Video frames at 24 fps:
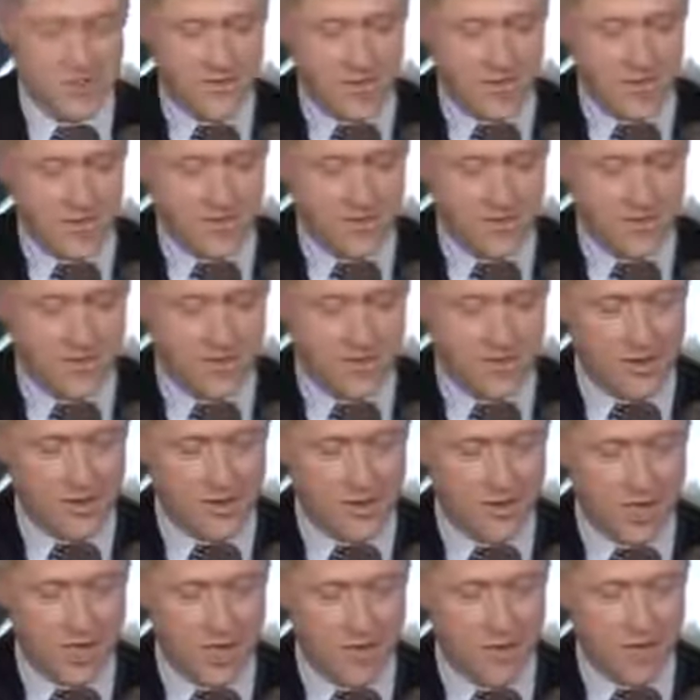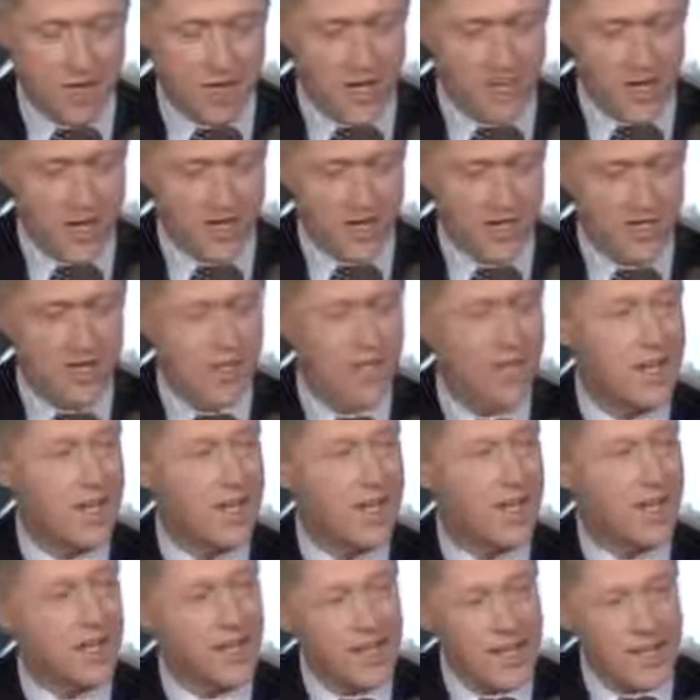have asked if there was any way we could
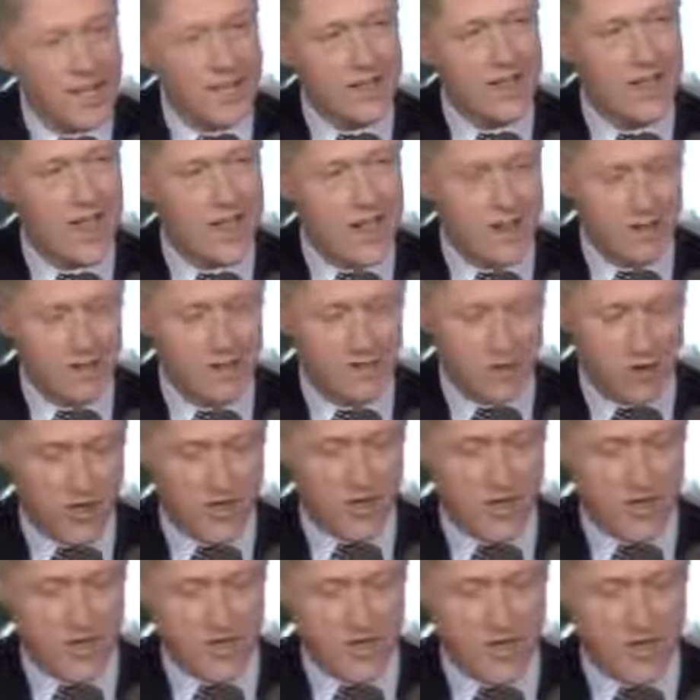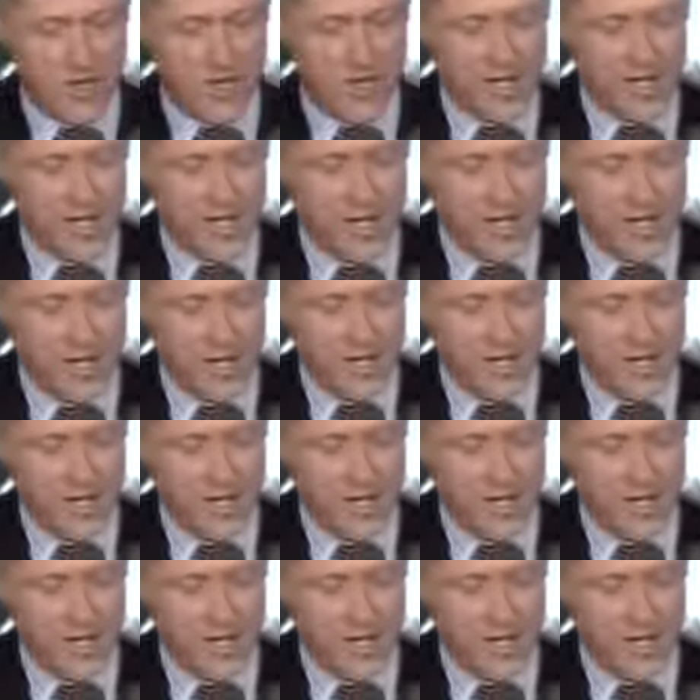lend California the money